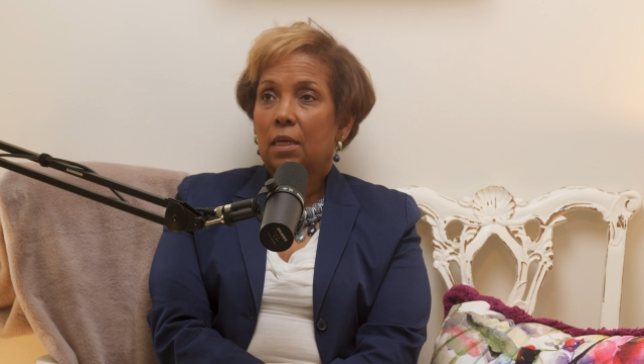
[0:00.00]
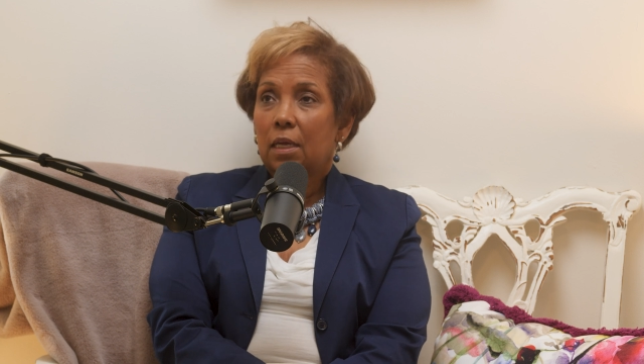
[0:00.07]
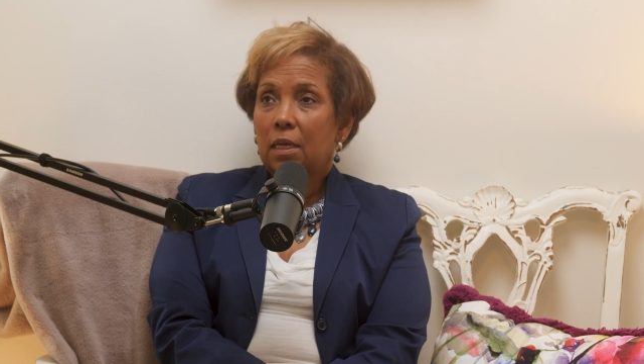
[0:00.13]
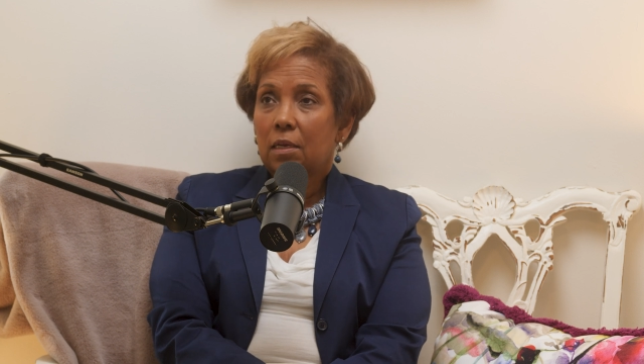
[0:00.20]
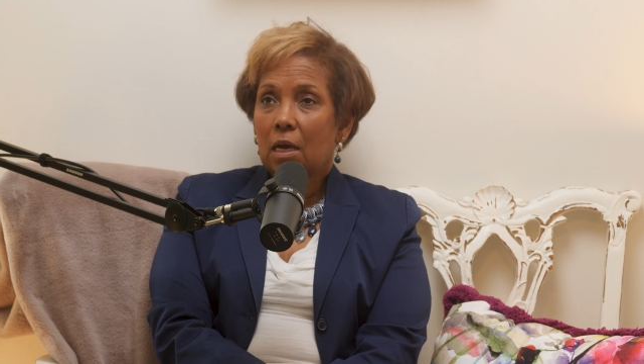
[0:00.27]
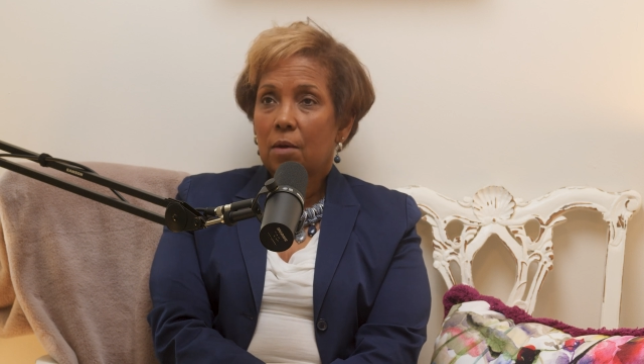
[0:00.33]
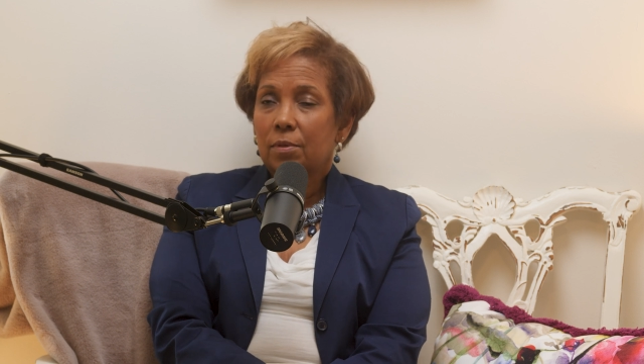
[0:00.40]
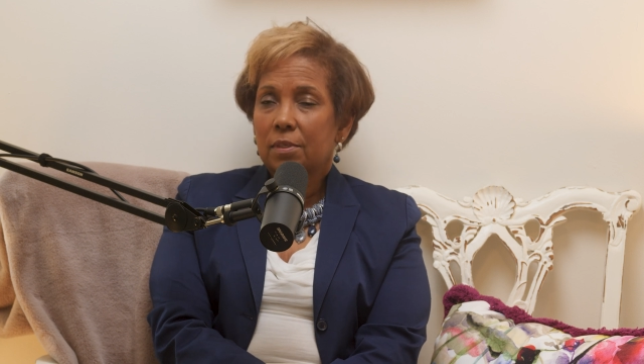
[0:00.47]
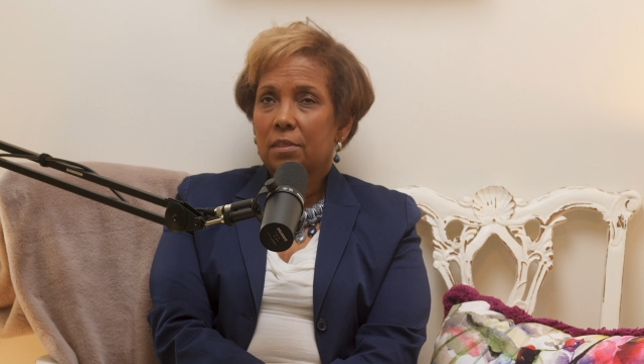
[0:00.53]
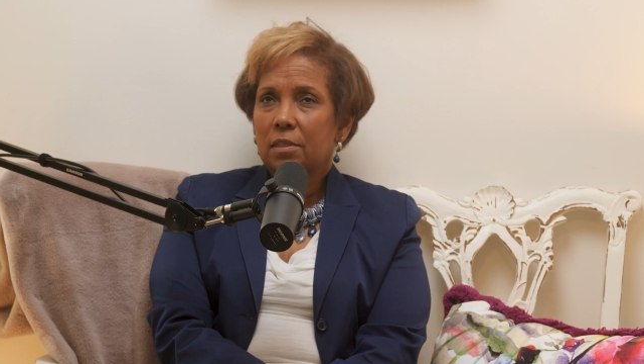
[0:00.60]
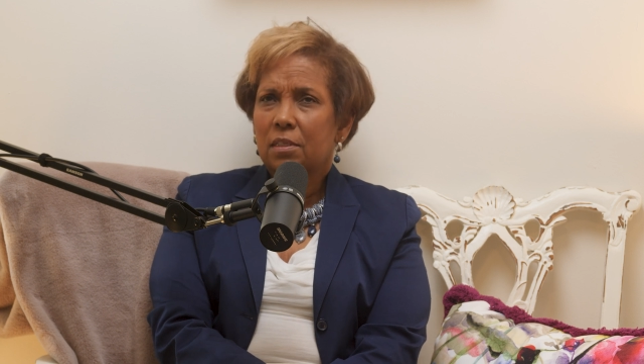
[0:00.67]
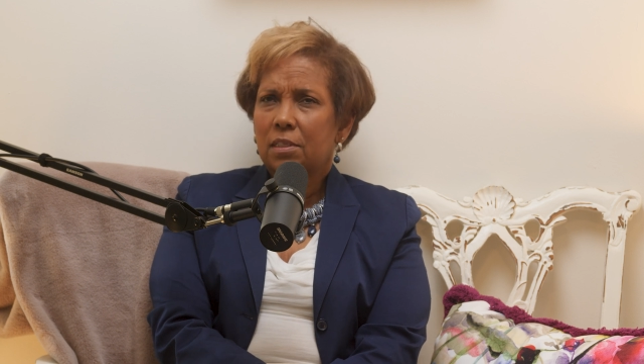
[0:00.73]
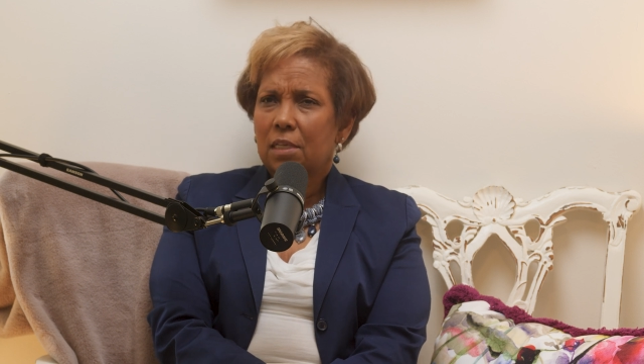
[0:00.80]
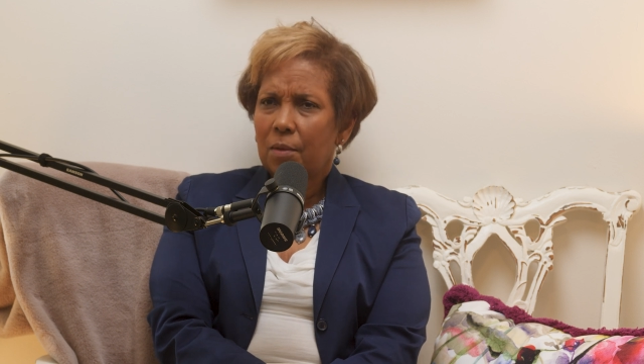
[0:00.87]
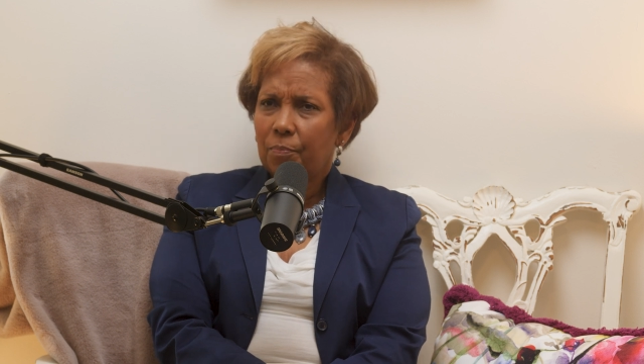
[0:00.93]
And I was
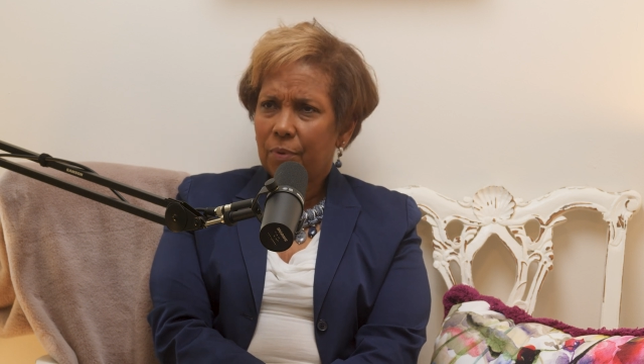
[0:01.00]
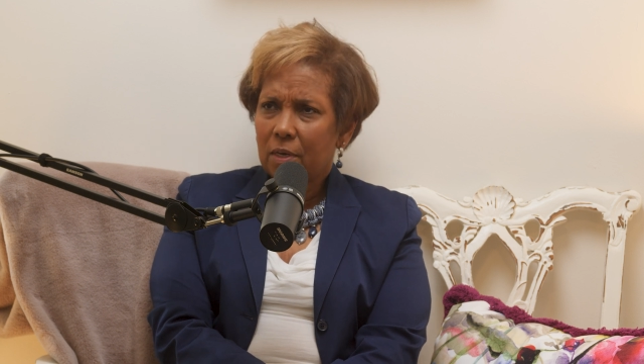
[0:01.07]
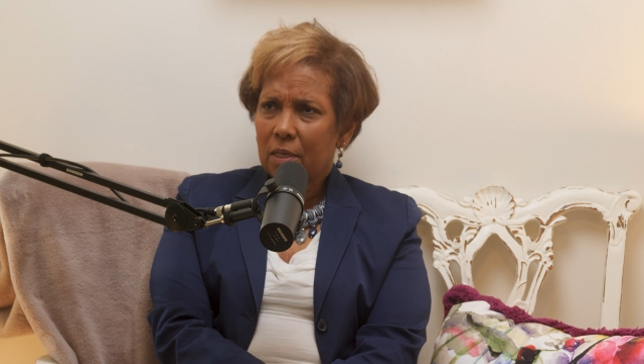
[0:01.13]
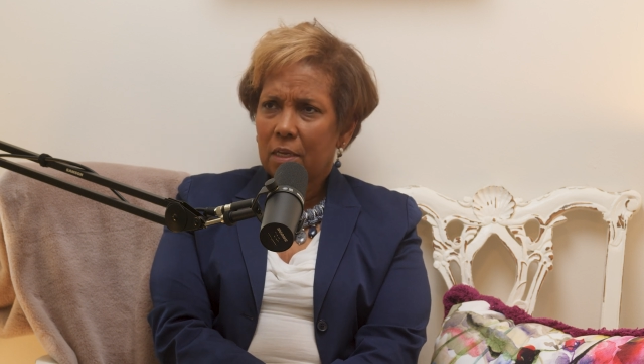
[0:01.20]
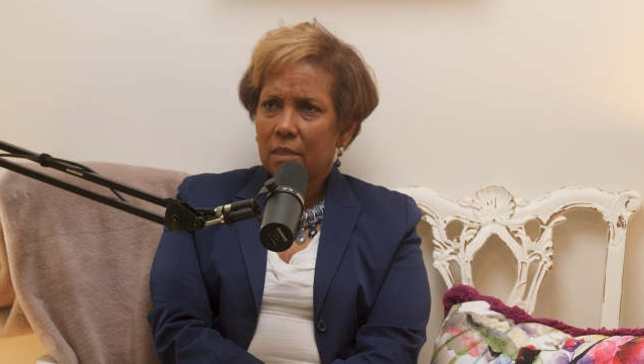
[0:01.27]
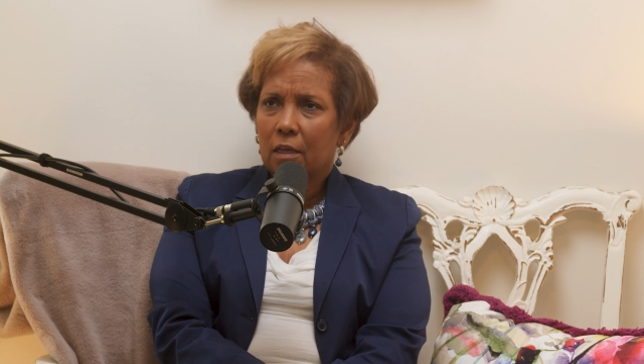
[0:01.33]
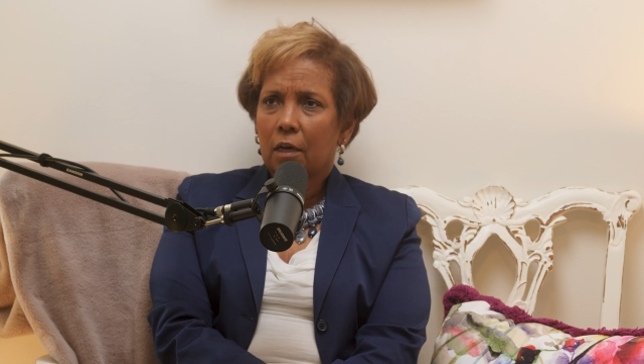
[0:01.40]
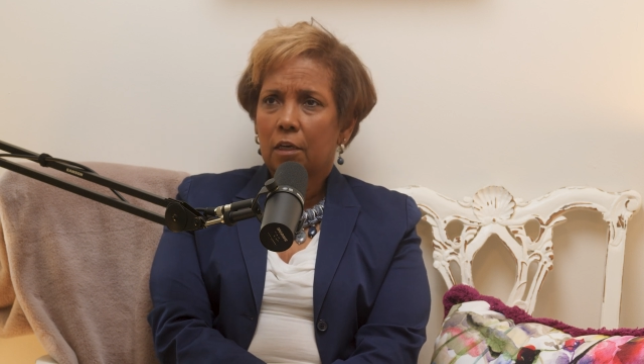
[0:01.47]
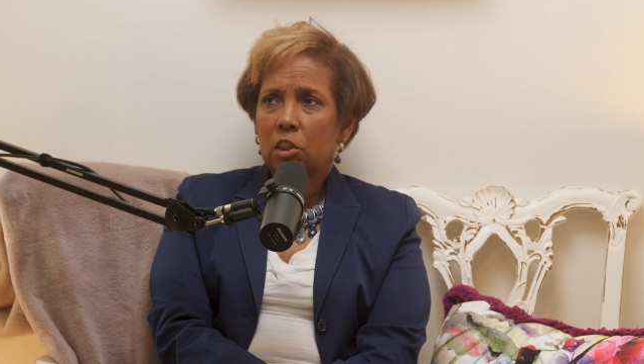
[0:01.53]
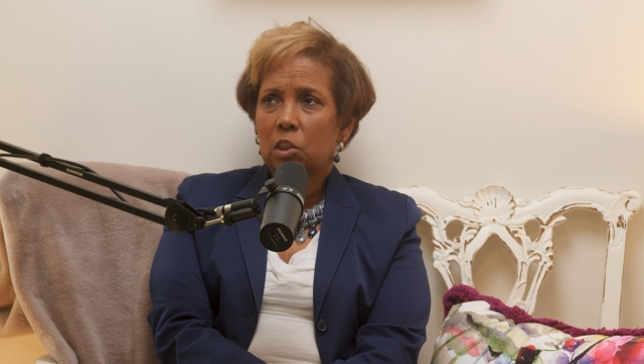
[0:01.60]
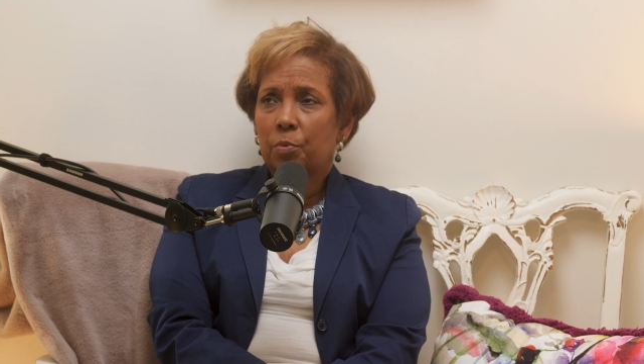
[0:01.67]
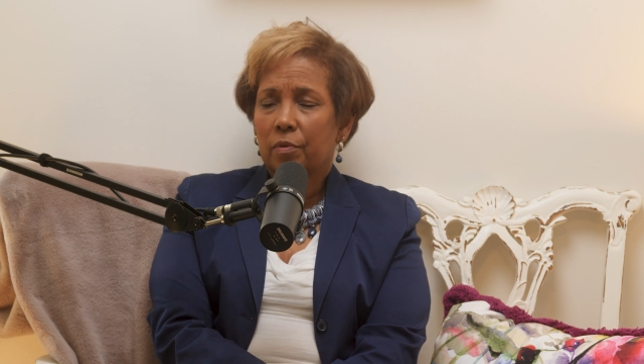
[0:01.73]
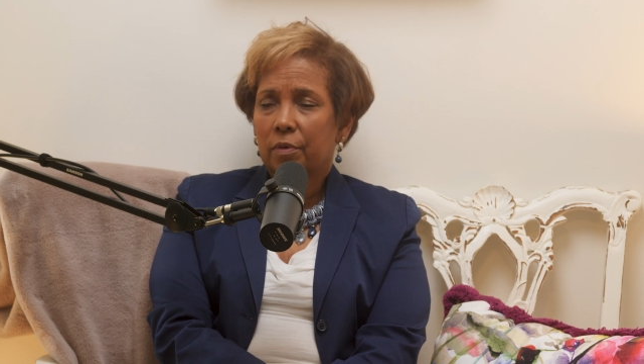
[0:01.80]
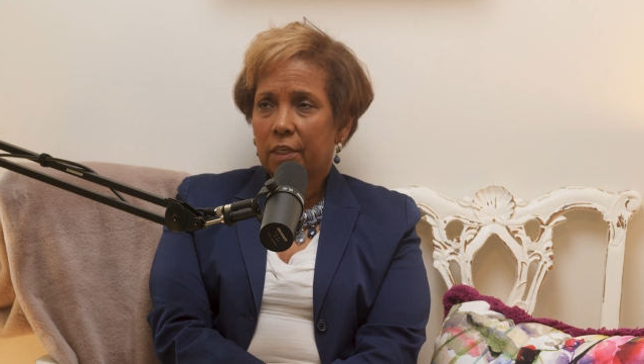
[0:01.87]
the deputy in the customer